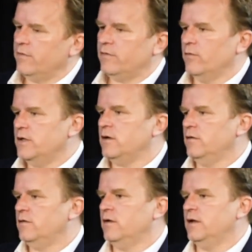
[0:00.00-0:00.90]
And so what you
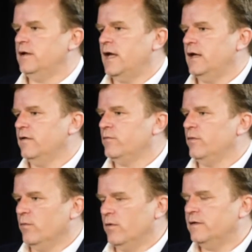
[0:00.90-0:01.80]
can do today is
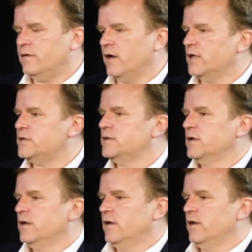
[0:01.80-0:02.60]
with one touch,